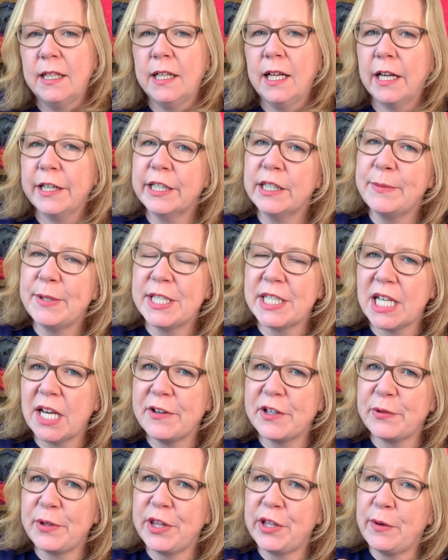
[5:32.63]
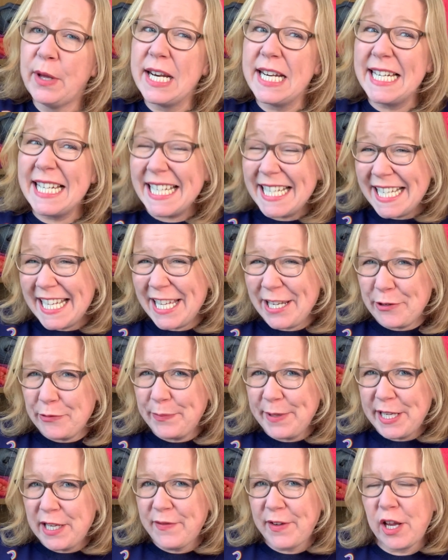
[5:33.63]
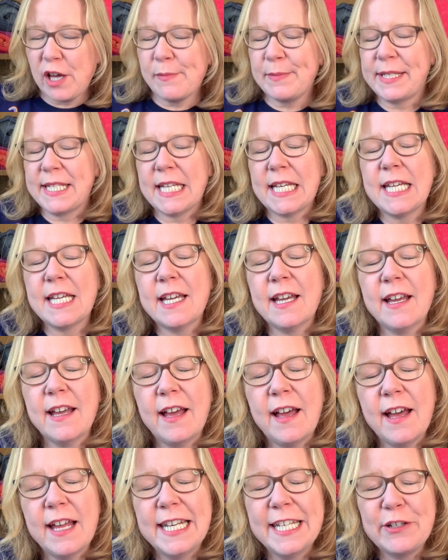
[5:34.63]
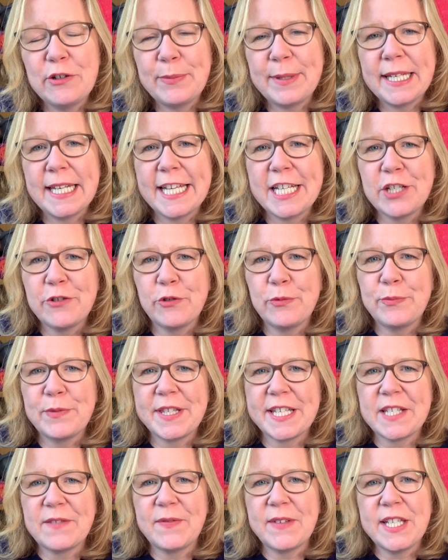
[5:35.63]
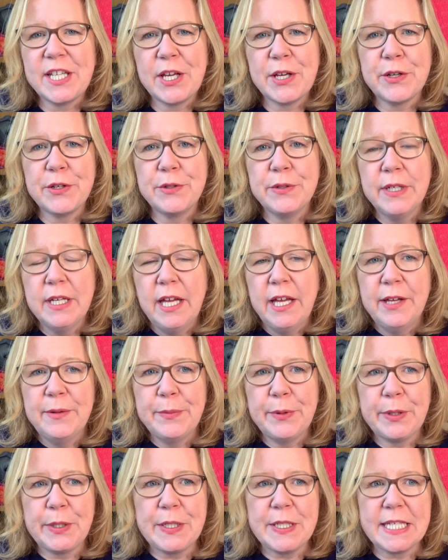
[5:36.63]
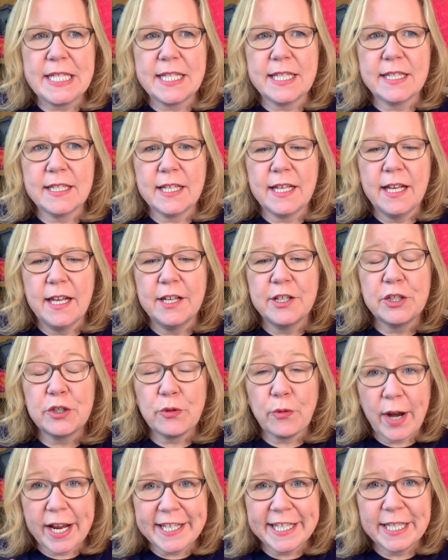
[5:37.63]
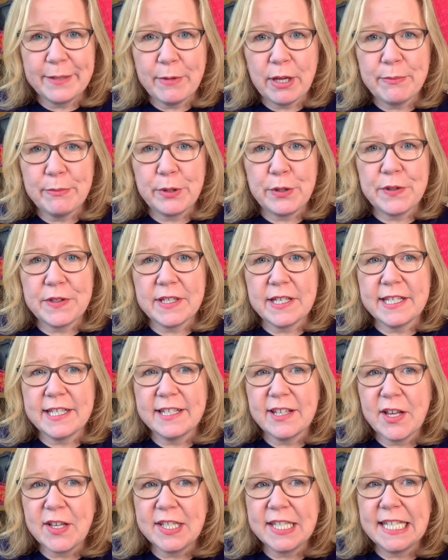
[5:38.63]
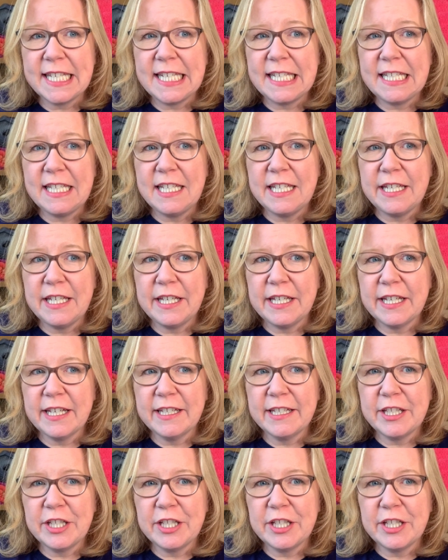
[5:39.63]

I'm going to be sharing with you a little bit of an update a little bit later on with this video, because tracking my moods has certainly